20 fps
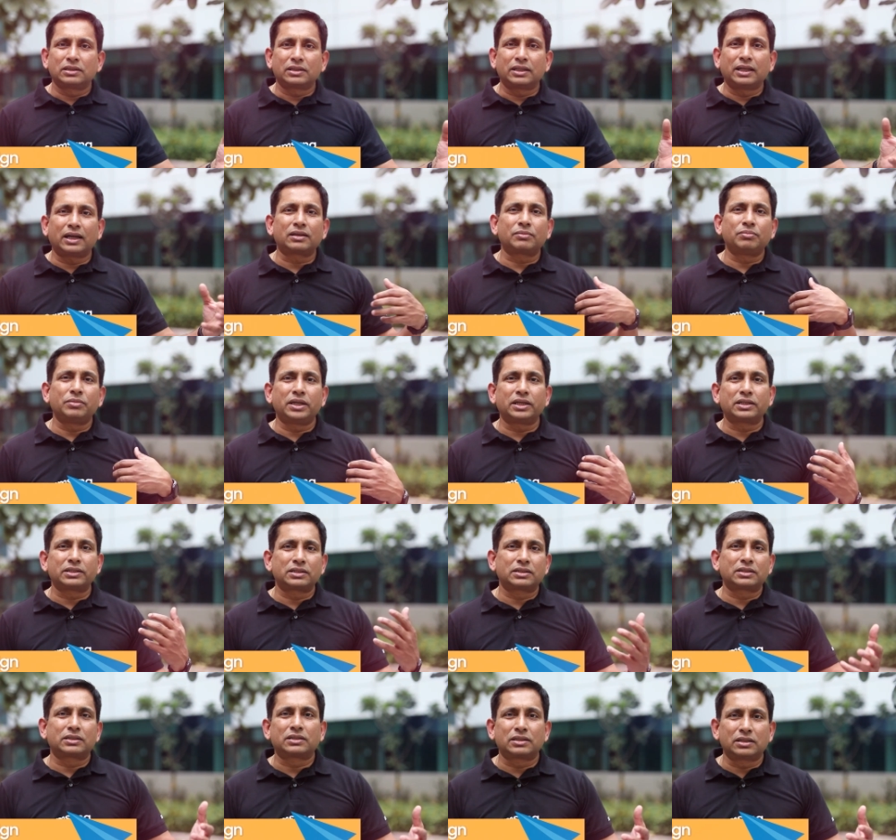that
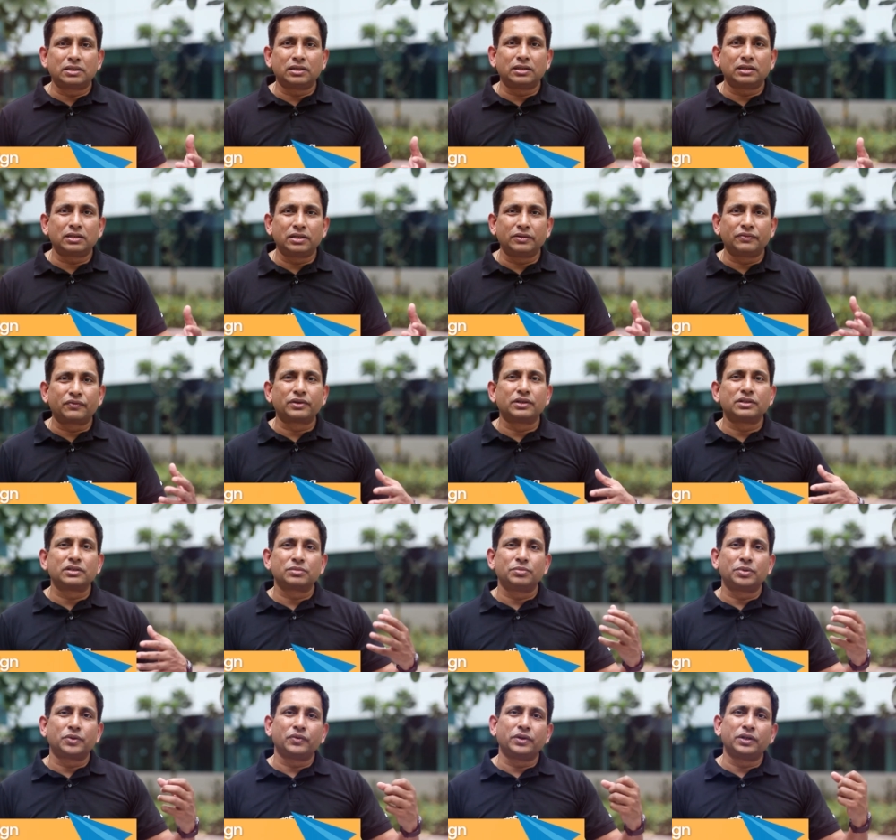makes the
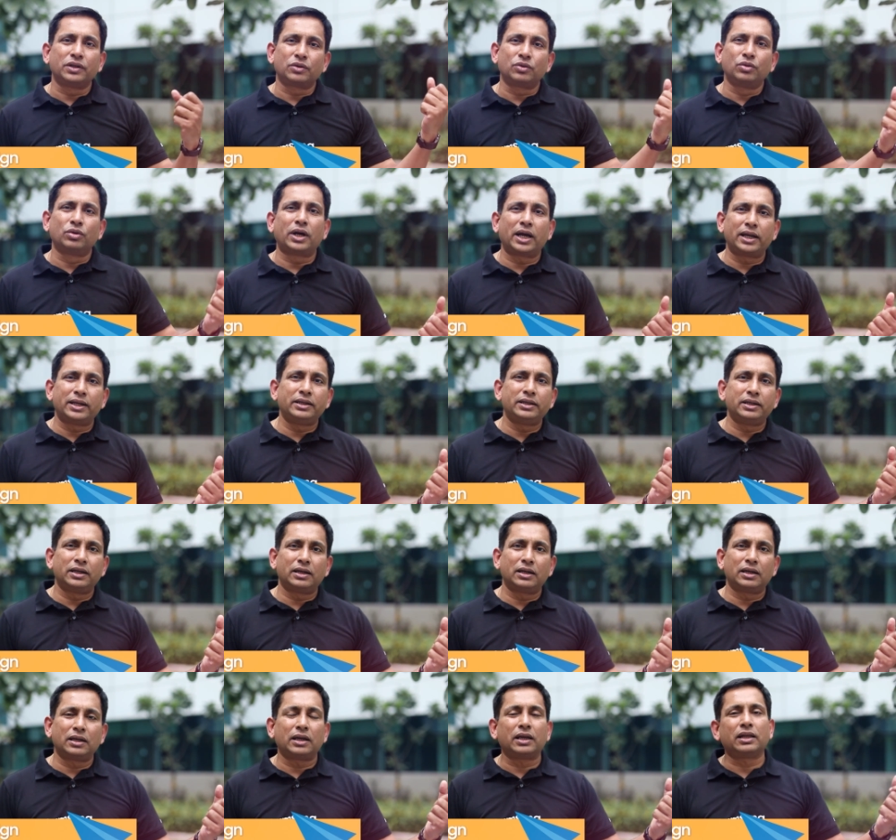difference between a good
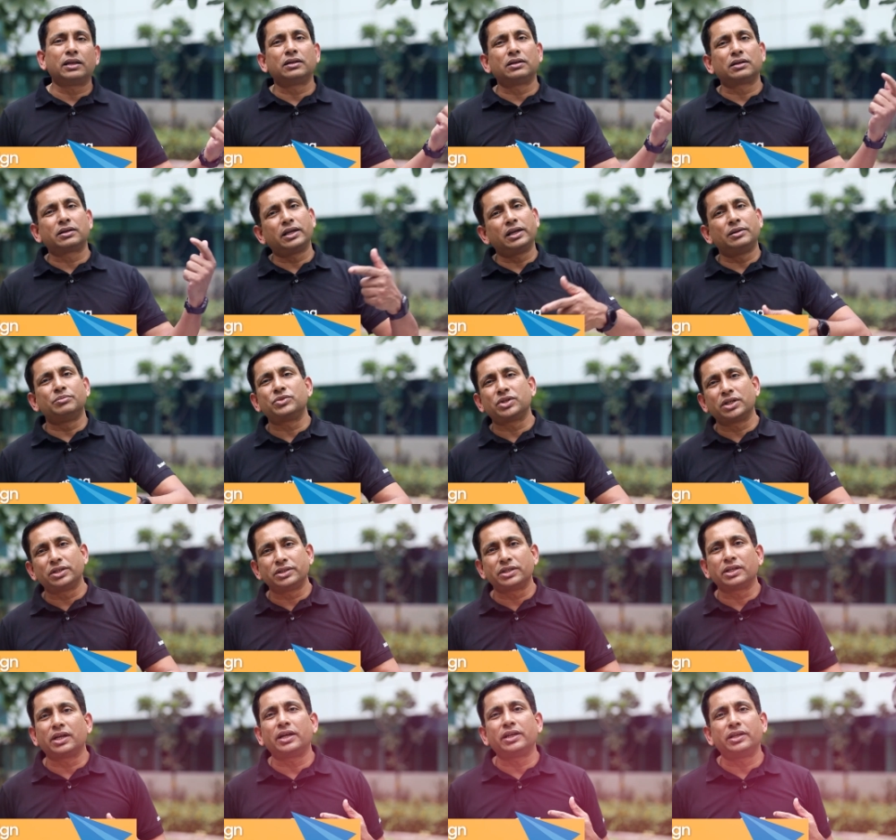idea and a
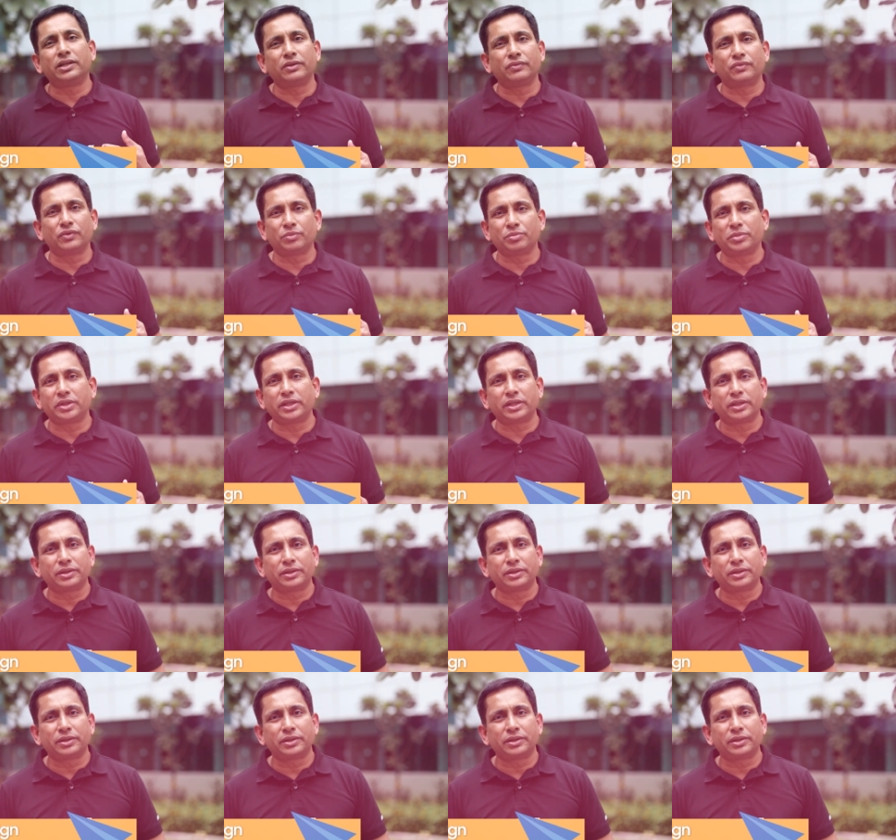game-changing idea for me.